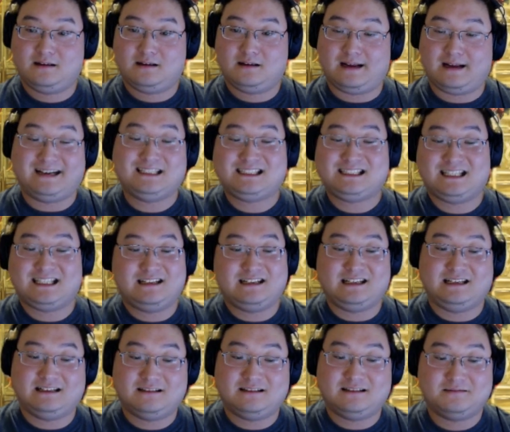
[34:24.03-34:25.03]
And I see a
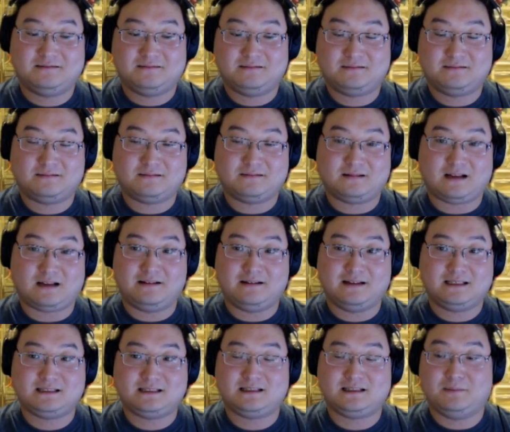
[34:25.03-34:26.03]
need, at
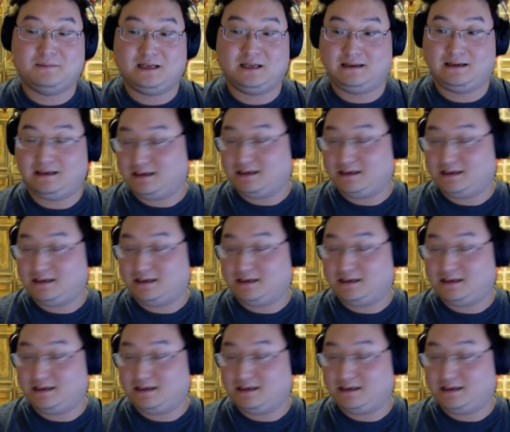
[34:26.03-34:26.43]
least to me, and I